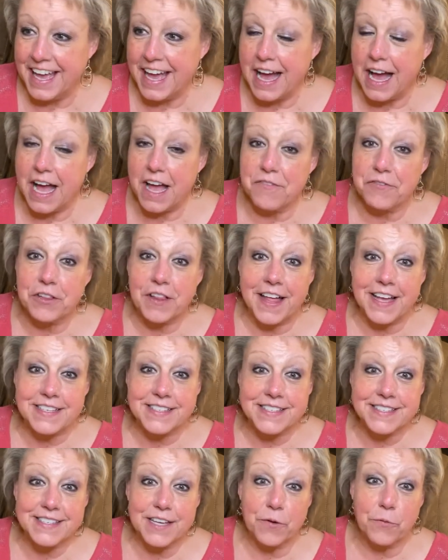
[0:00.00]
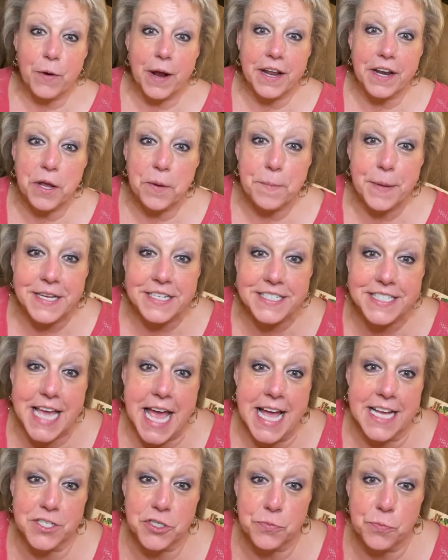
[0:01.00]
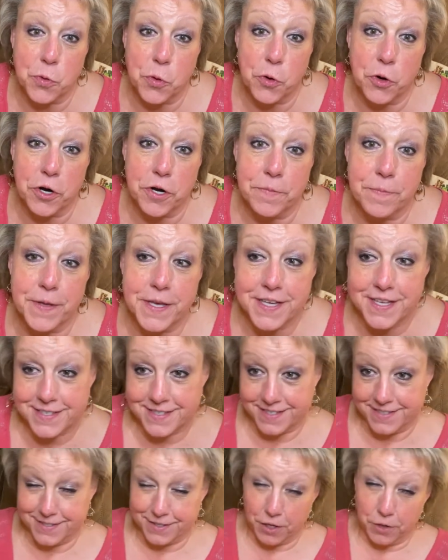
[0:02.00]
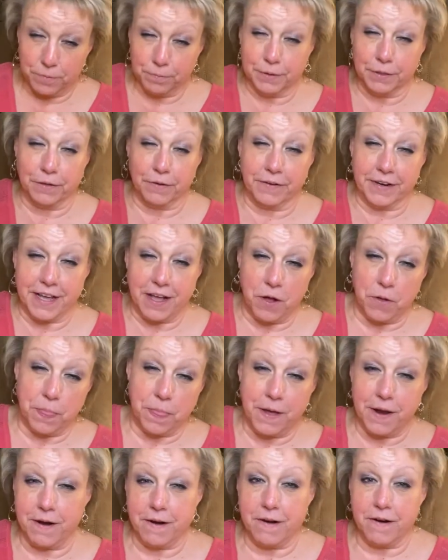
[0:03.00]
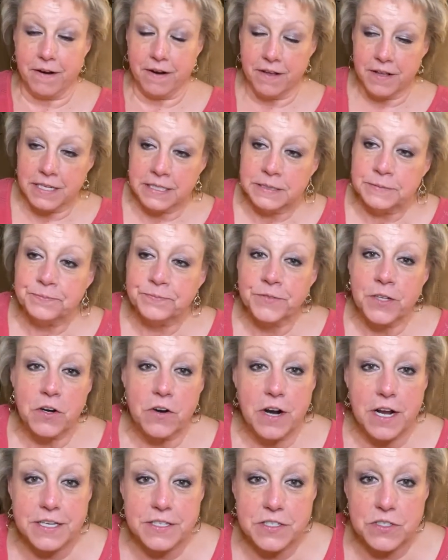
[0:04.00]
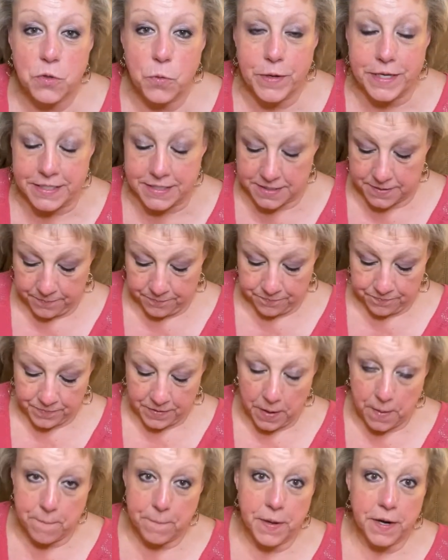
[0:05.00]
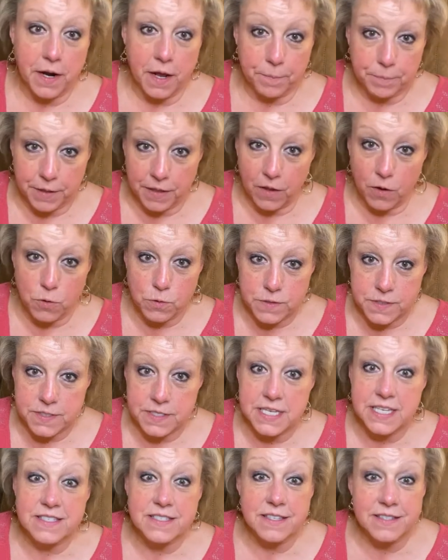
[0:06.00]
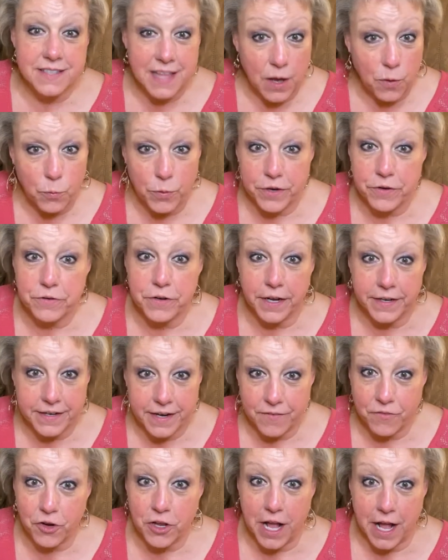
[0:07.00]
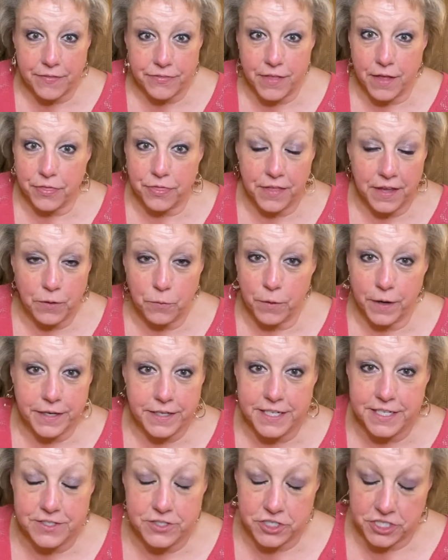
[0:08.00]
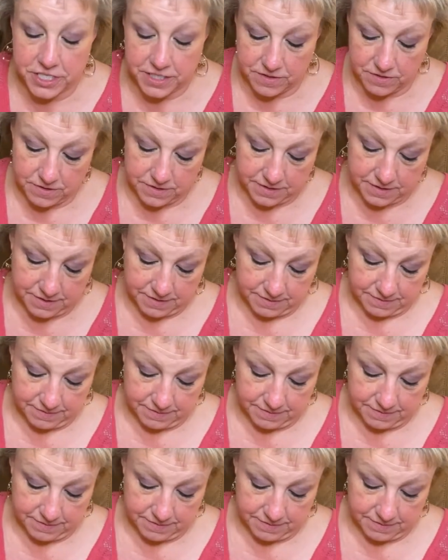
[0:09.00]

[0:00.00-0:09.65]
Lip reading: I have glasses that write on my dashboard because it's all blurry out there, or I squint. But up close, isn't that weird? I never got that thing where I need cheaters.